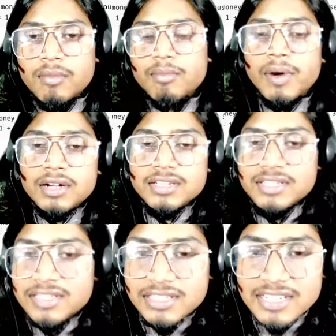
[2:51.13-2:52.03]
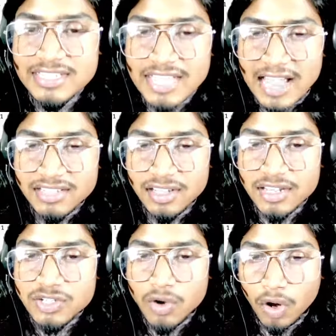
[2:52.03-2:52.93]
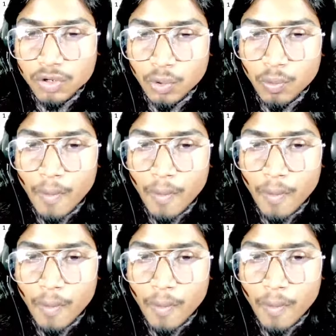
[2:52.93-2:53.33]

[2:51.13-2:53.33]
But this answer is not true.